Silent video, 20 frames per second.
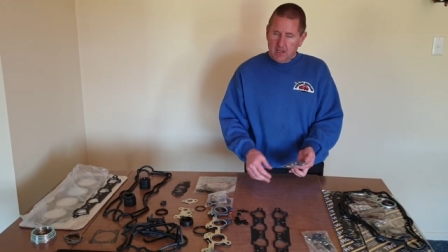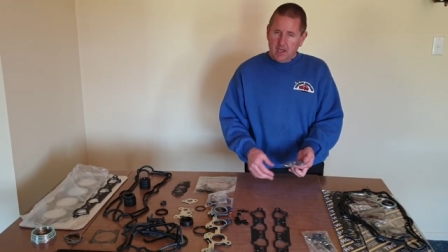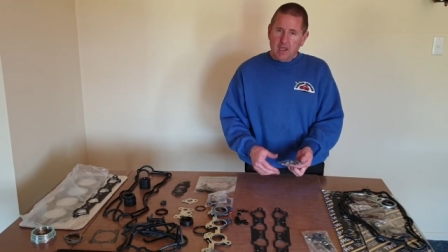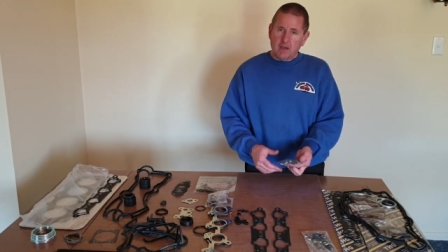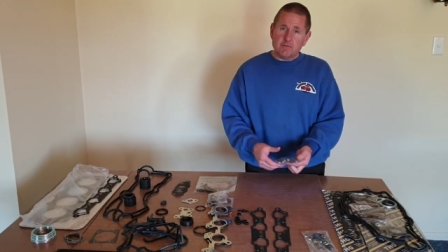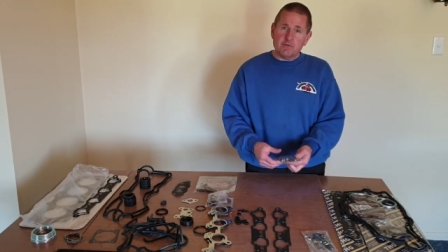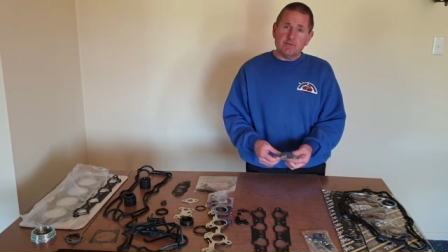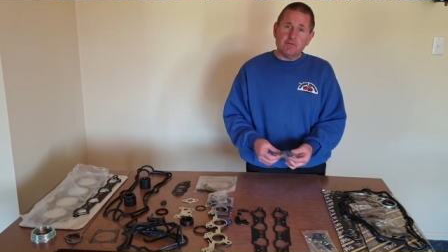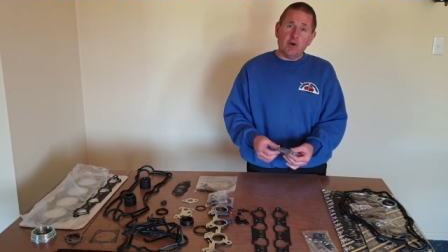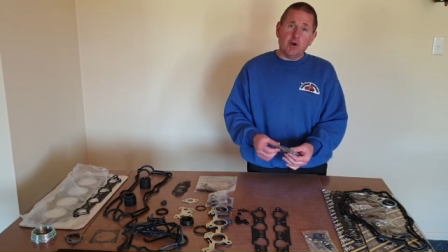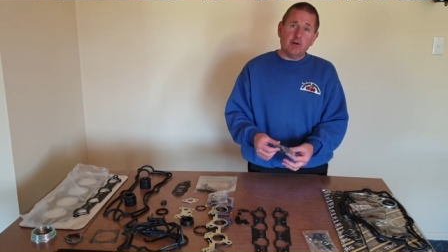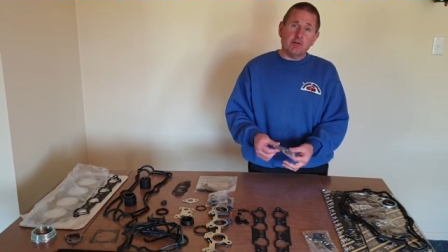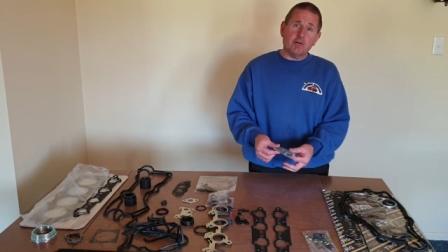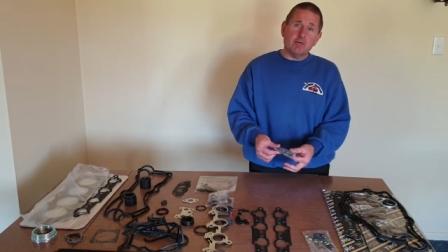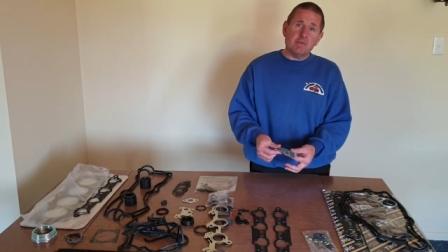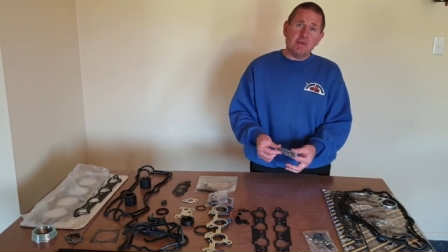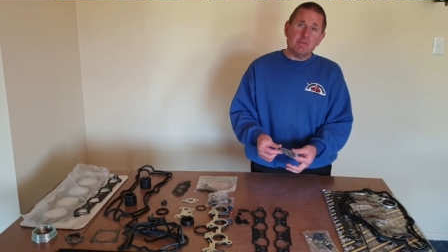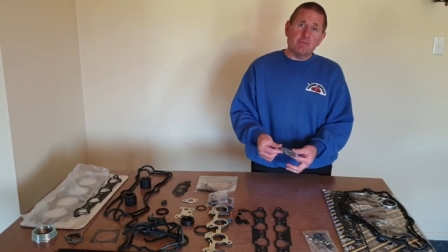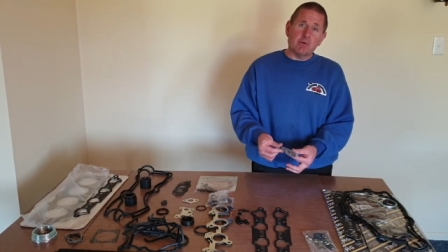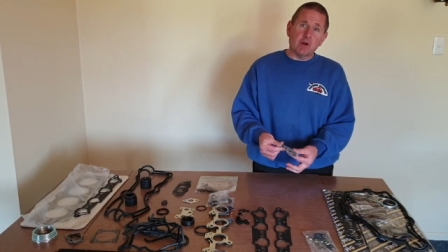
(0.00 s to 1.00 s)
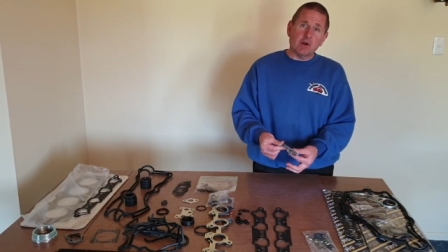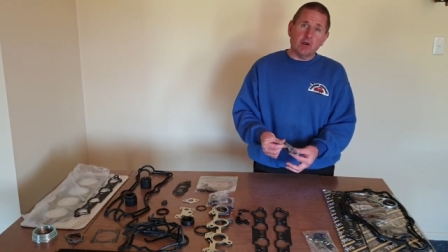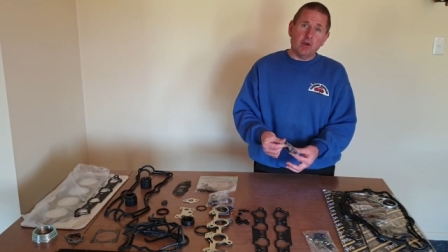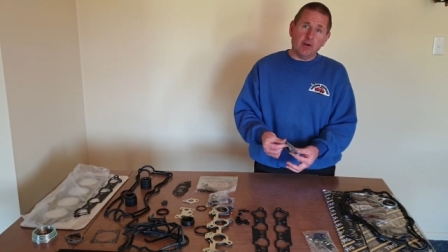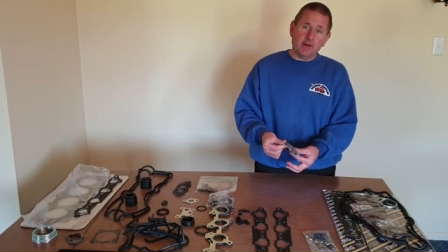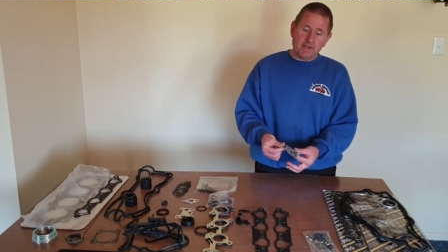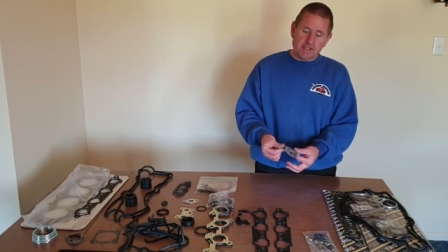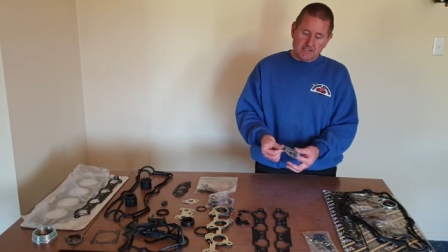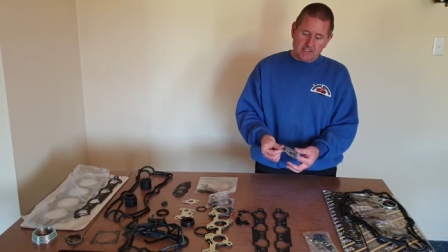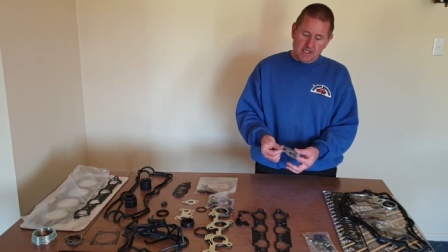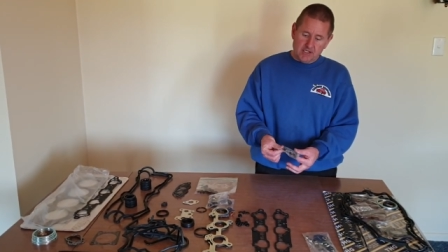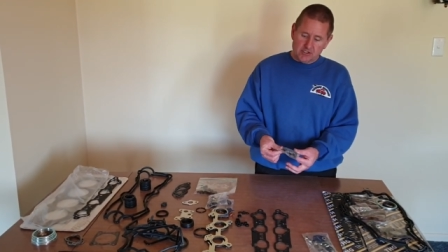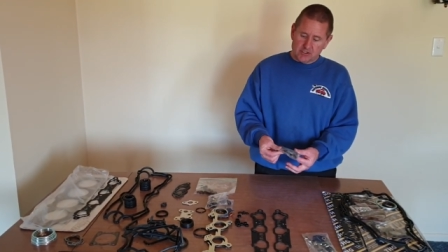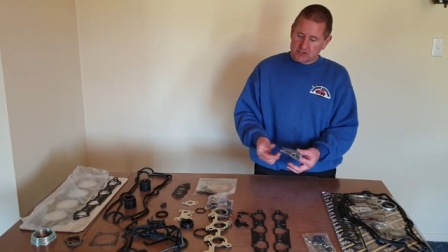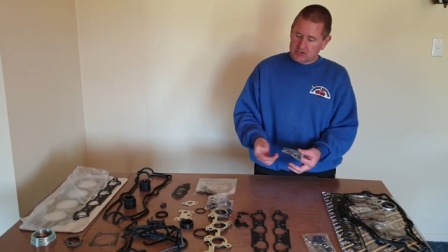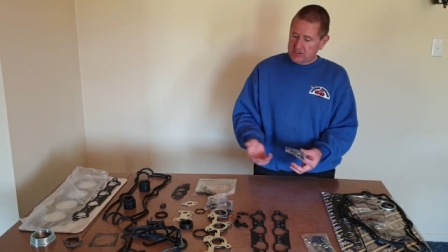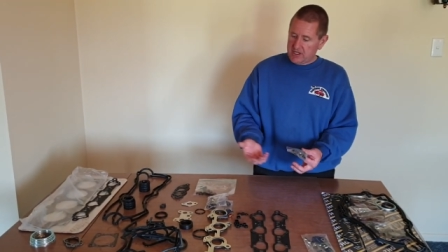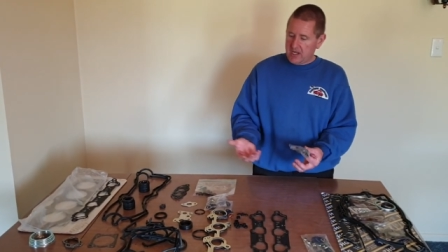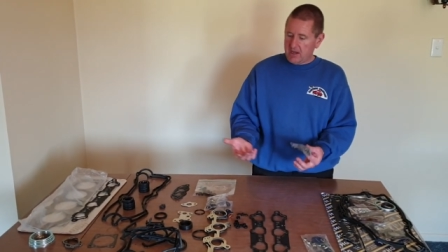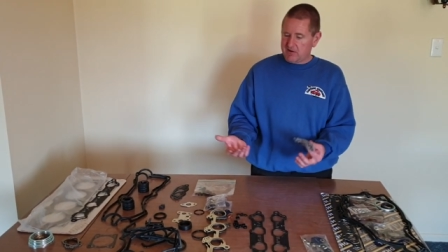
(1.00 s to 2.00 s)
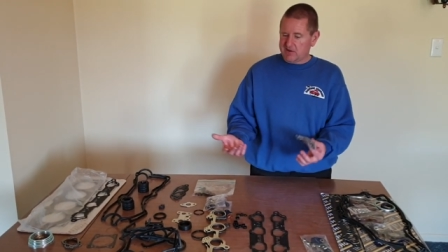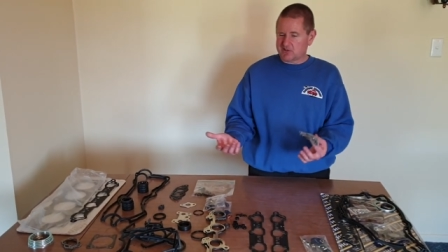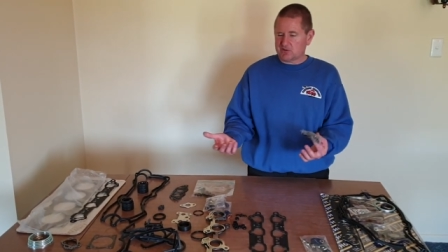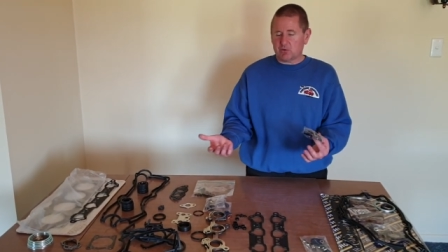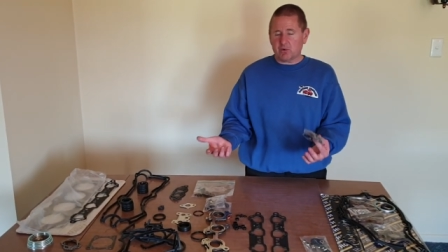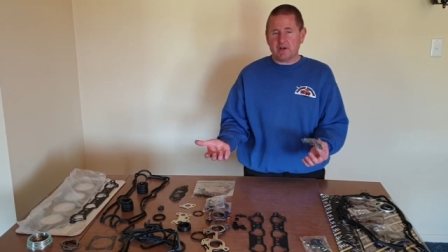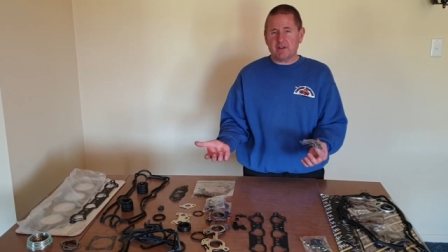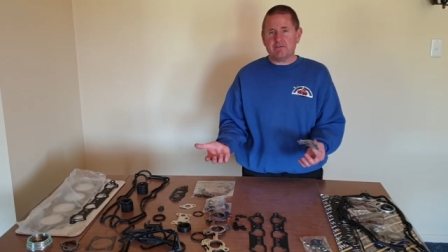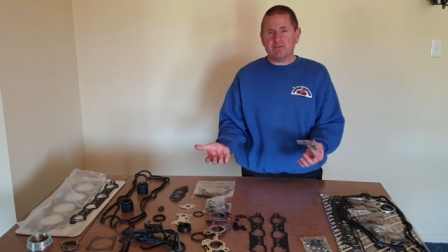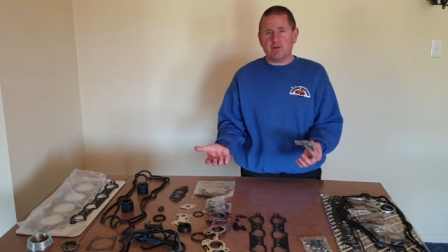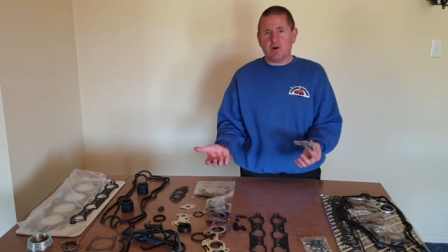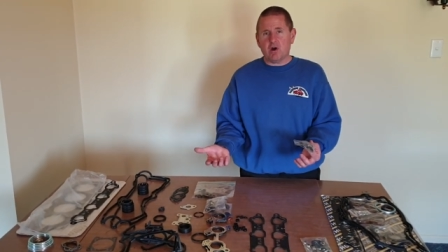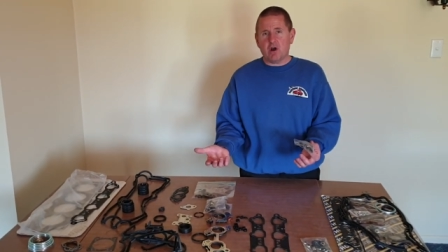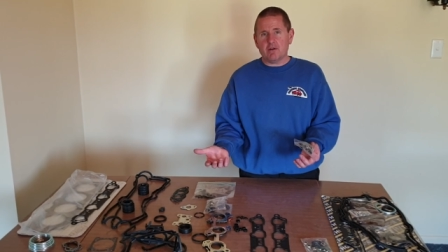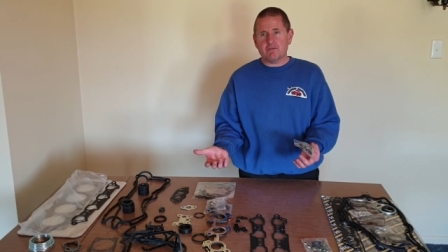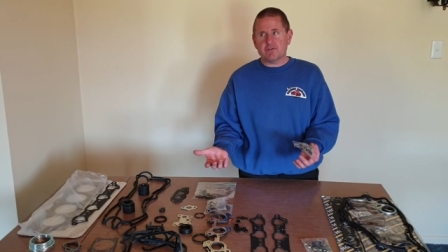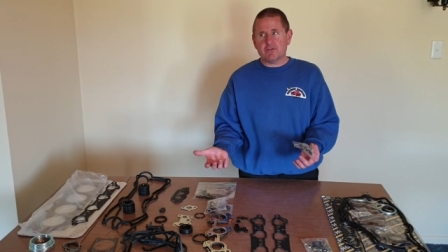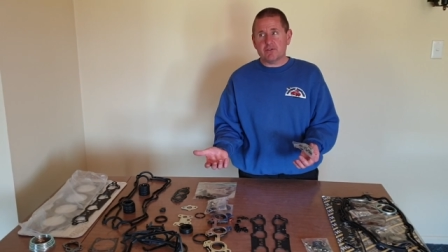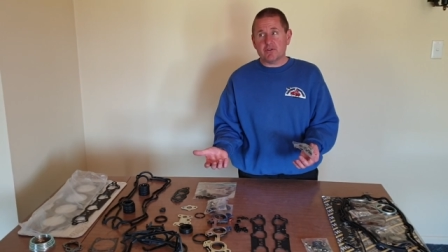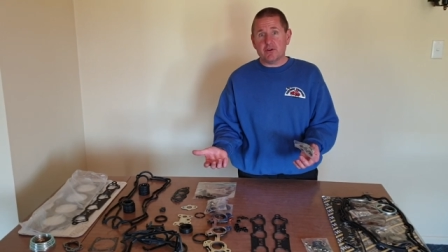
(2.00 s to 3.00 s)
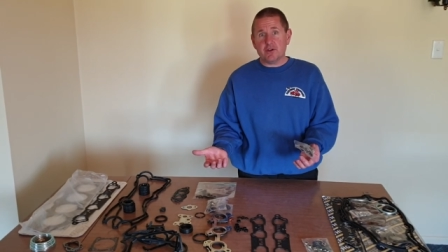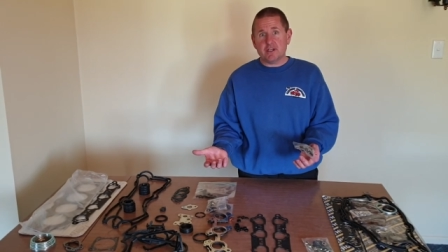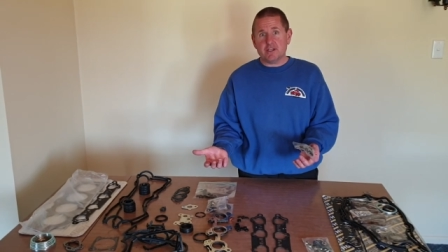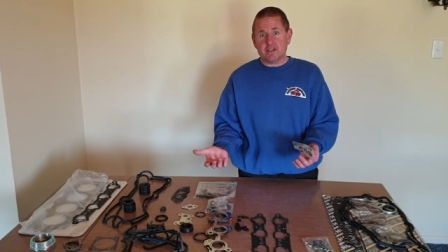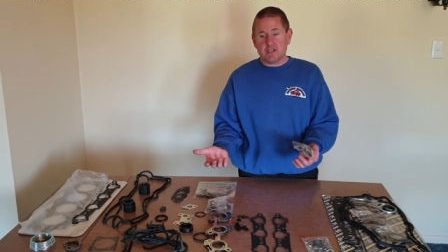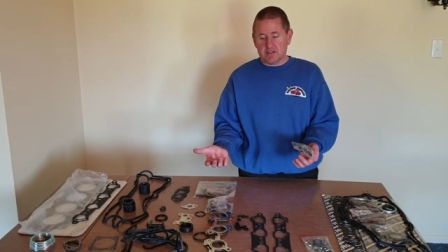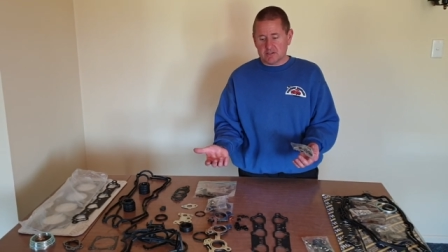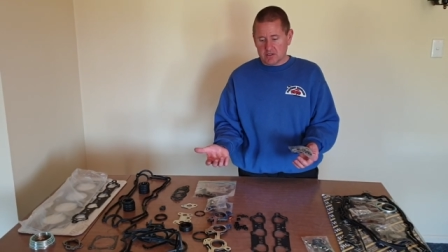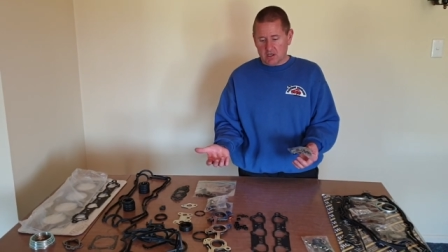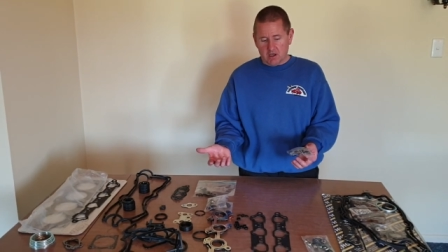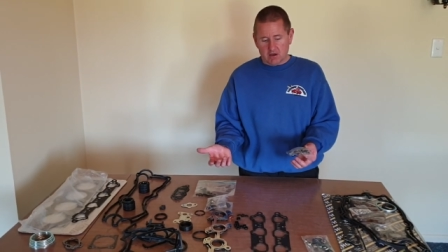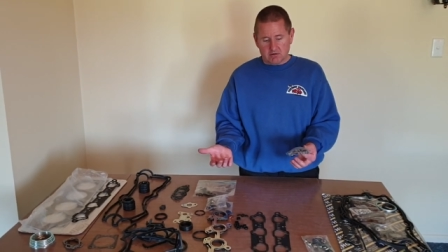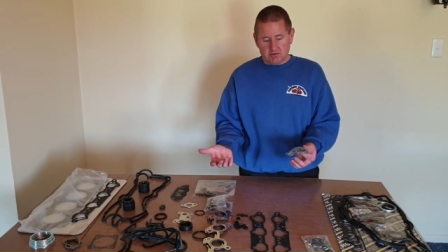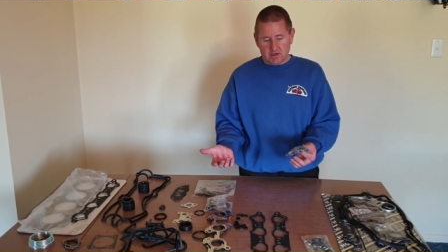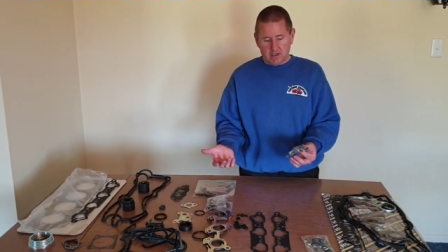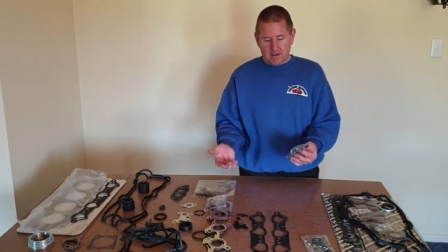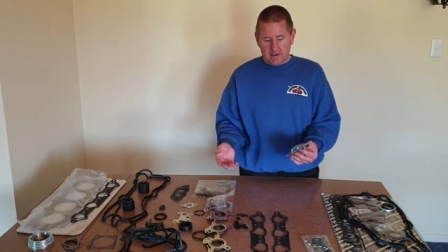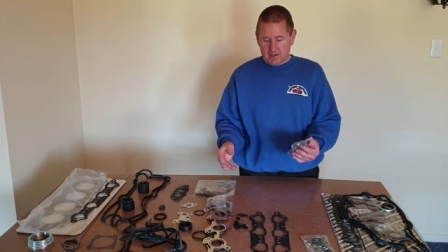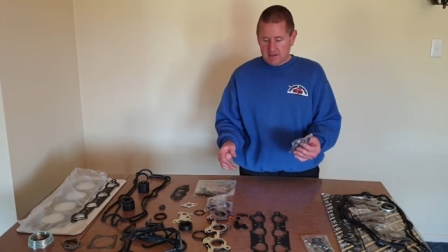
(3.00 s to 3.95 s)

And we've got to remember a lot of these engines now are 25, 30 years old.